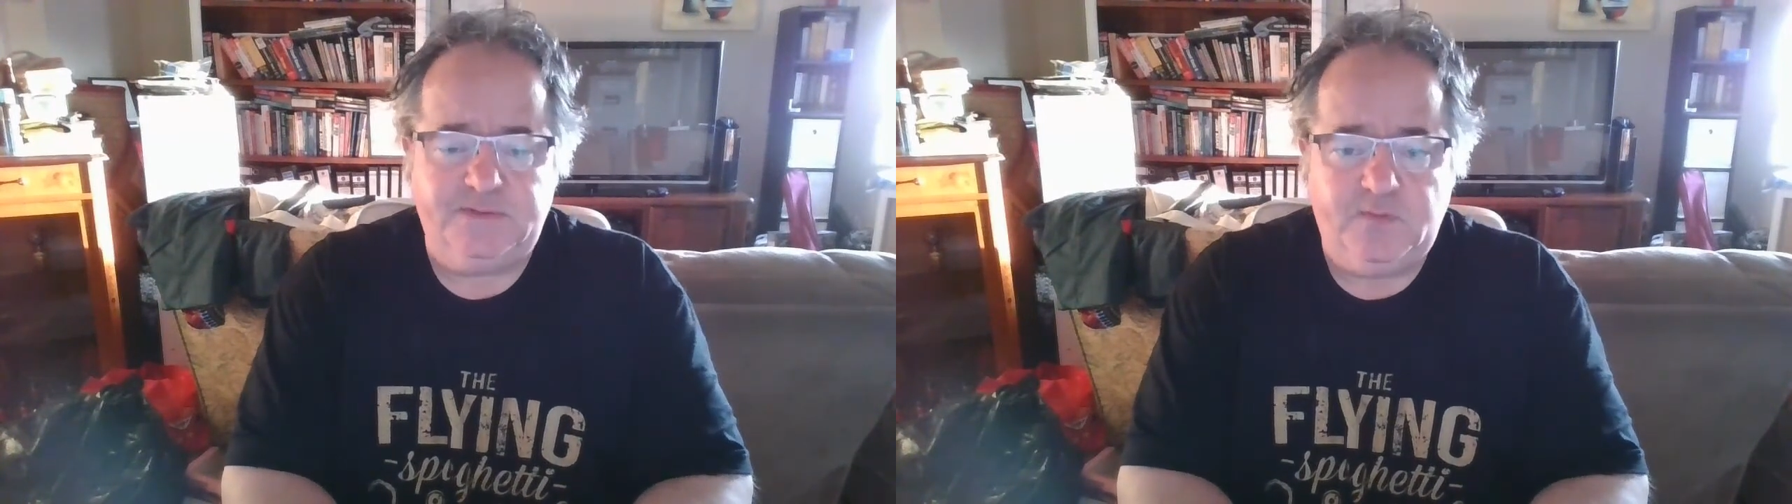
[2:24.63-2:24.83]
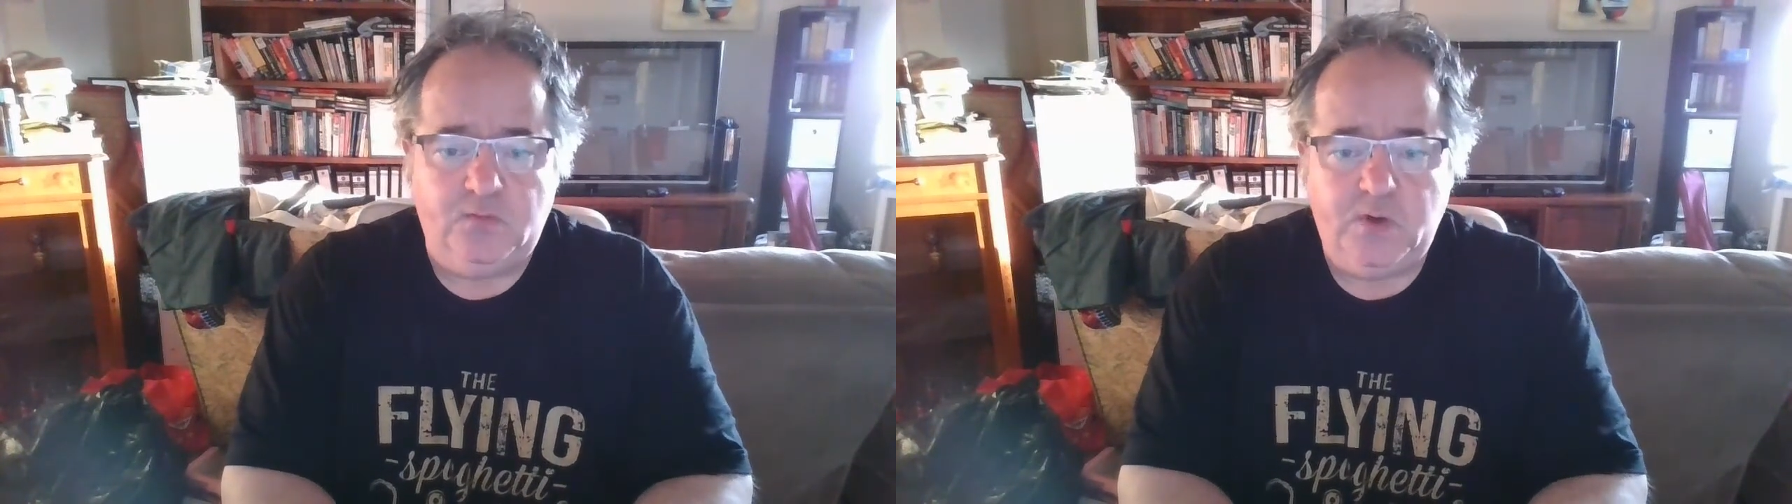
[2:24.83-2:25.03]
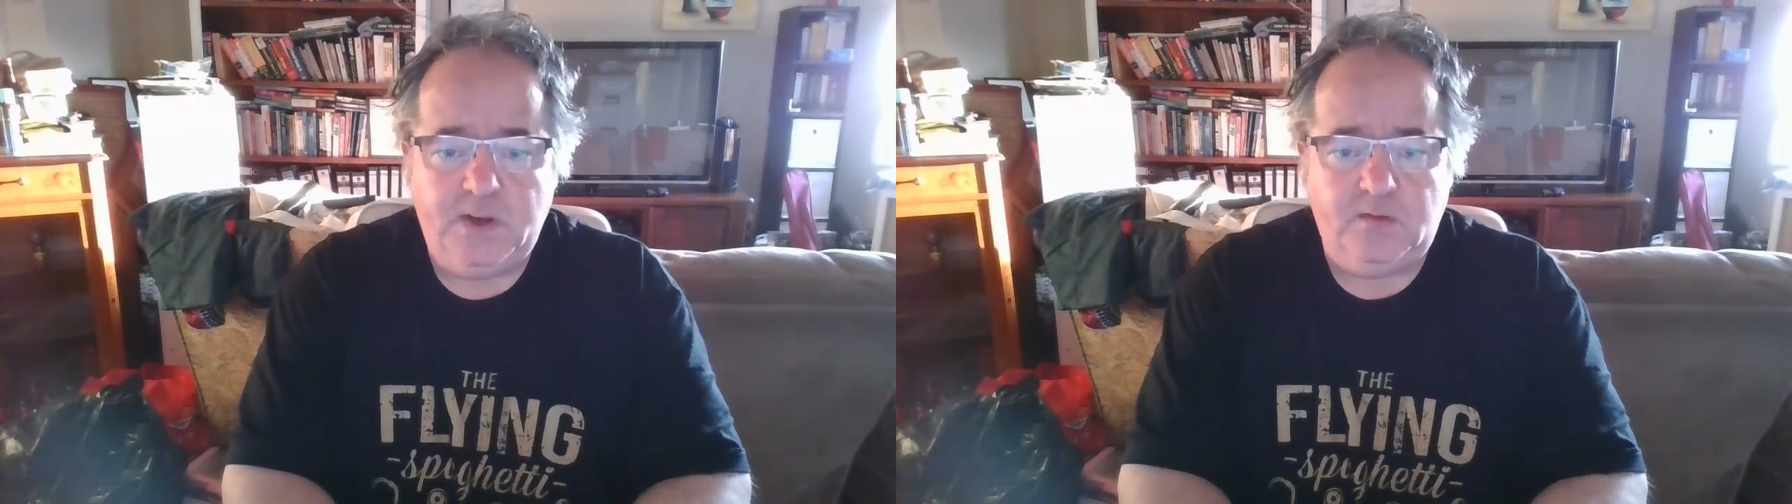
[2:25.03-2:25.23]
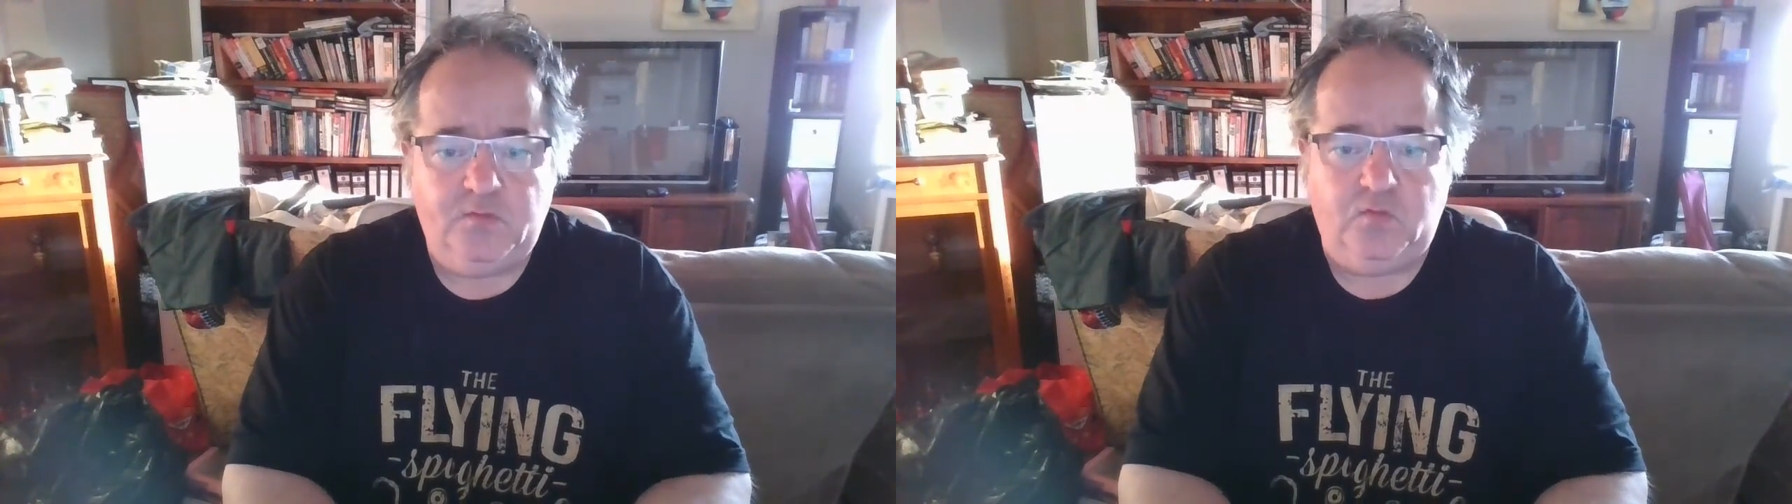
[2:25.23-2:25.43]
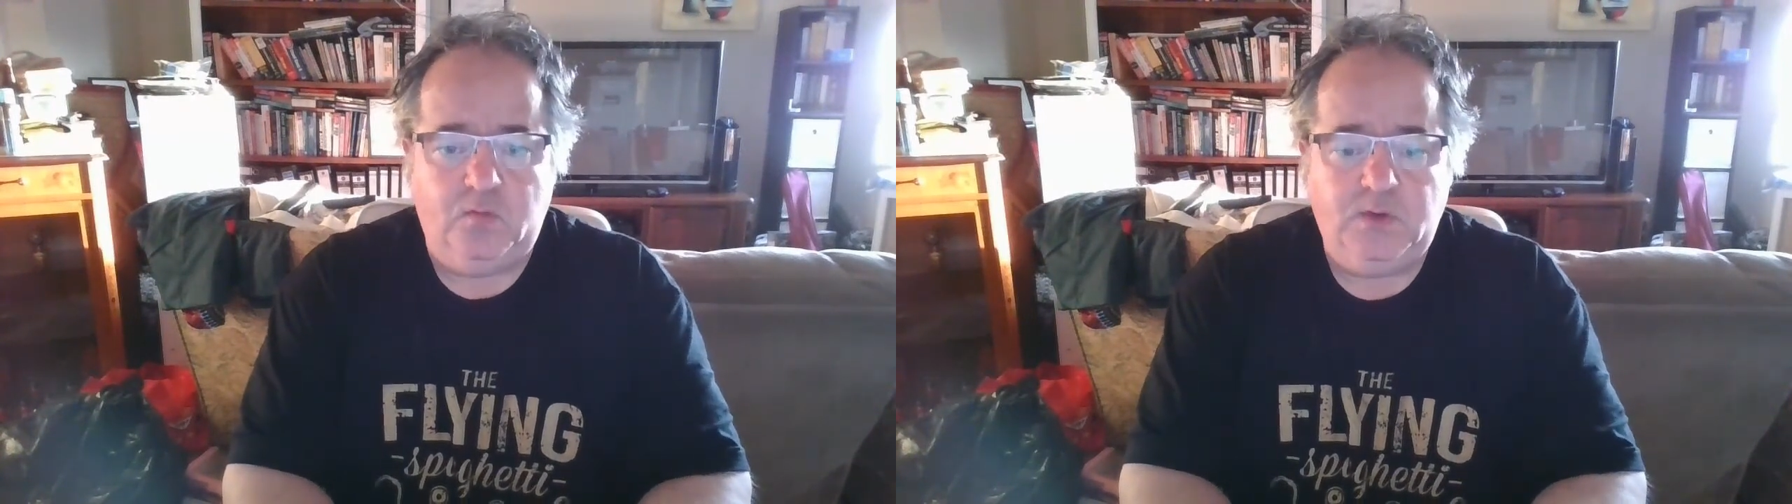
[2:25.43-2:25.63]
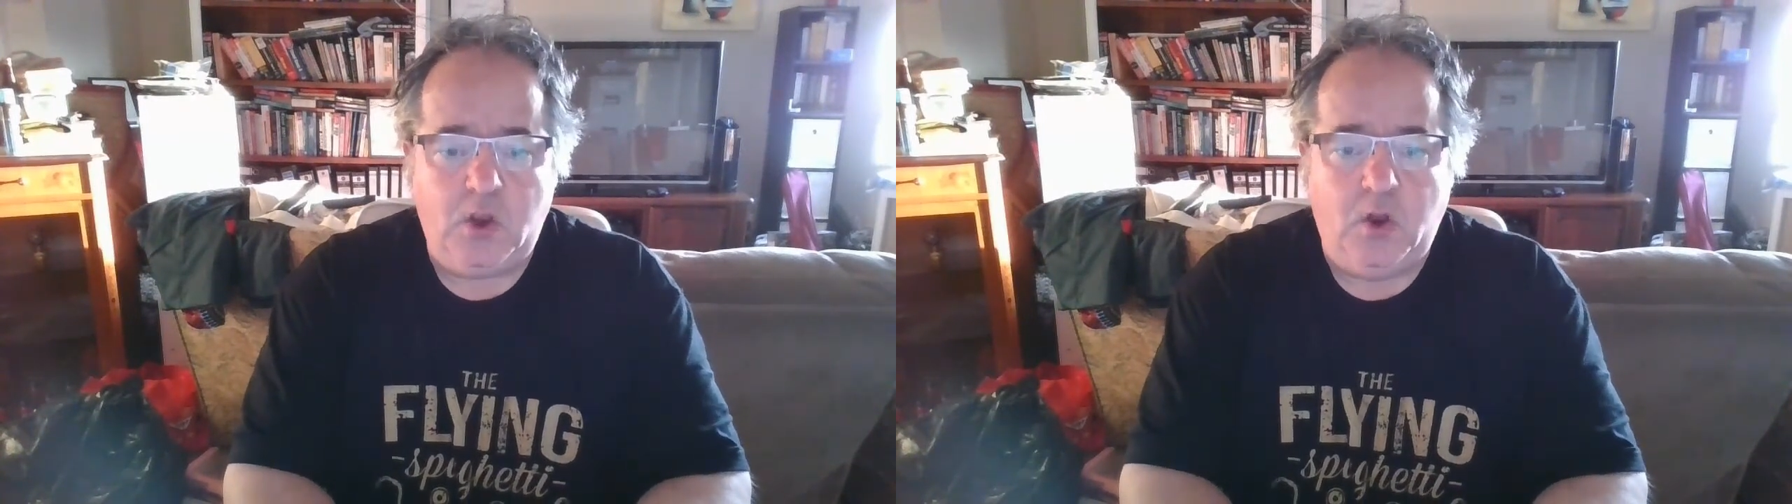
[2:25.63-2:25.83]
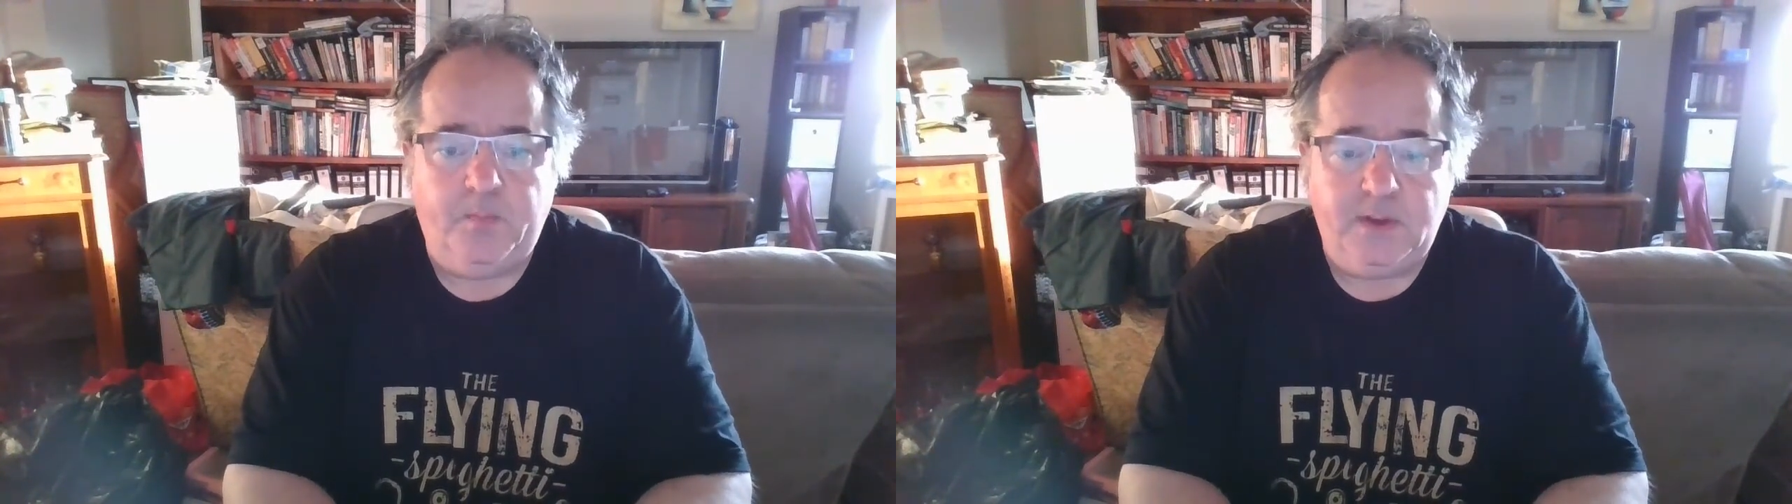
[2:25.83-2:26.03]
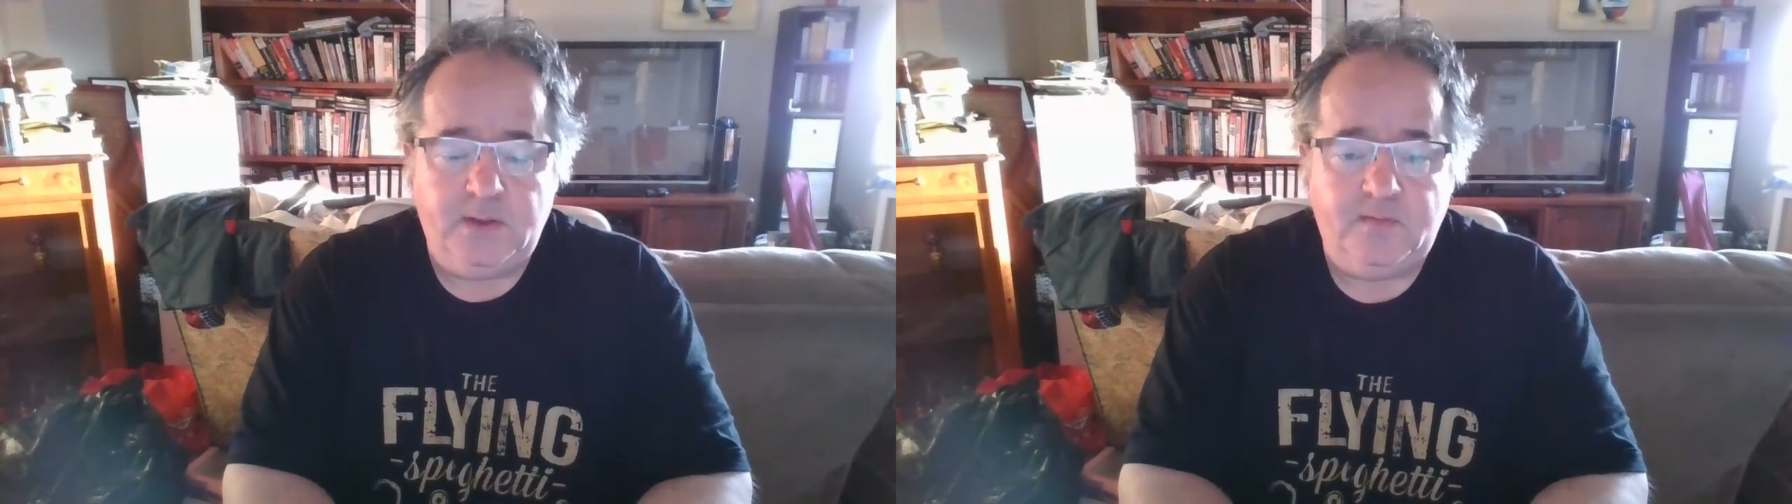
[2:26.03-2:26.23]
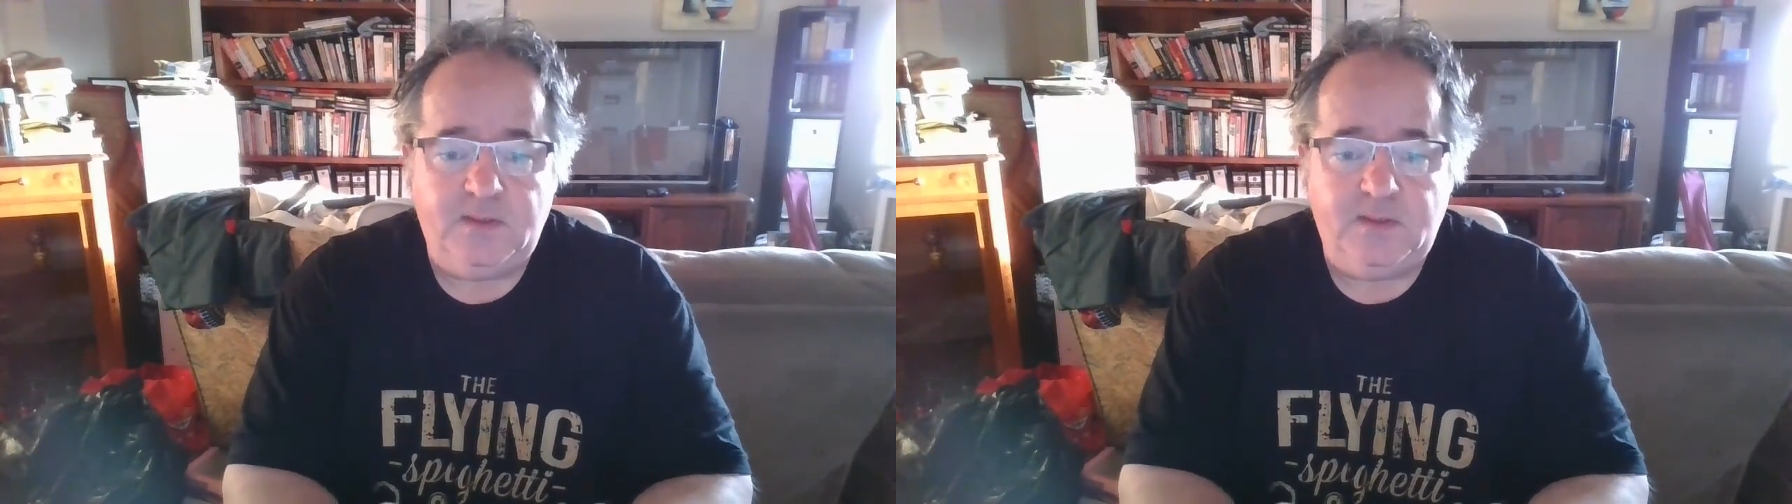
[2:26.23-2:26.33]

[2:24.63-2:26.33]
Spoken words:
If you're reading through your copy,